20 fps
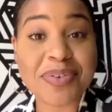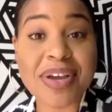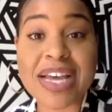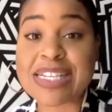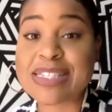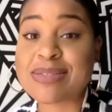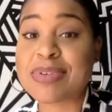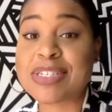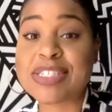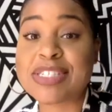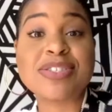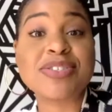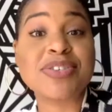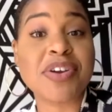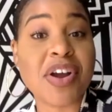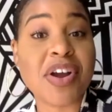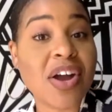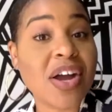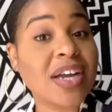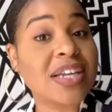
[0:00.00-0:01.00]
as much as your
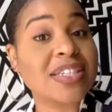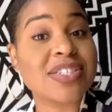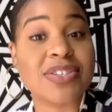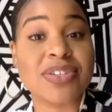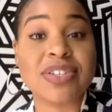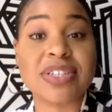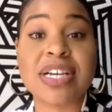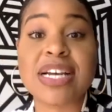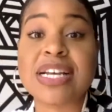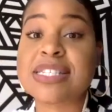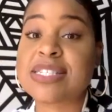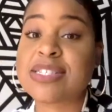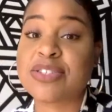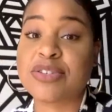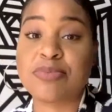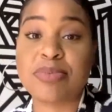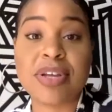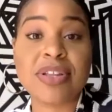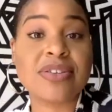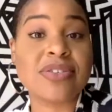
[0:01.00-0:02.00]
aunts, your cousins, your
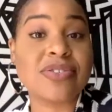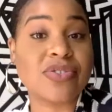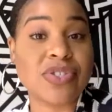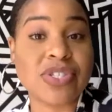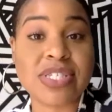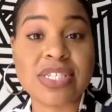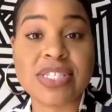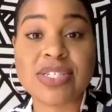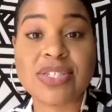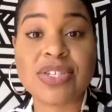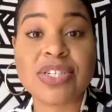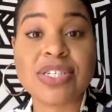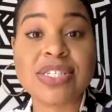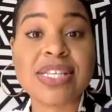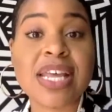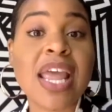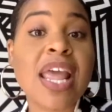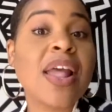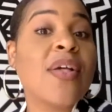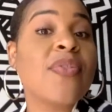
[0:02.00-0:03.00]
brothers and sisters,
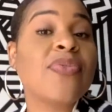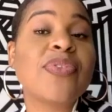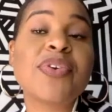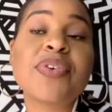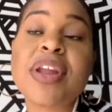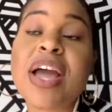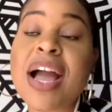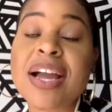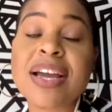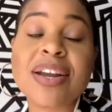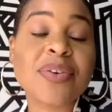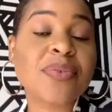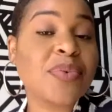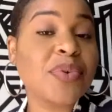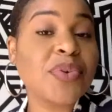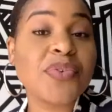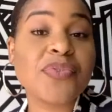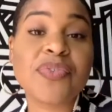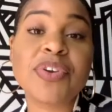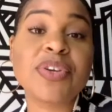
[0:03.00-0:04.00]
they're not going to
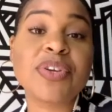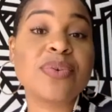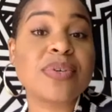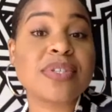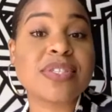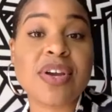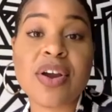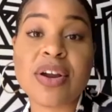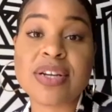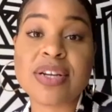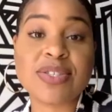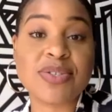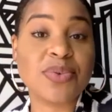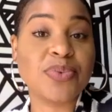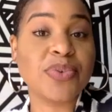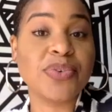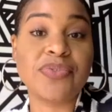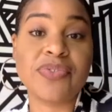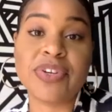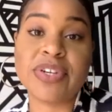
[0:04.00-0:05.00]
root for you as hard as you
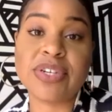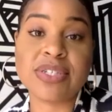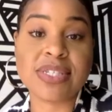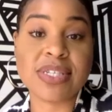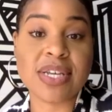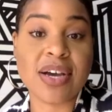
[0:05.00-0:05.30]
root for yourself.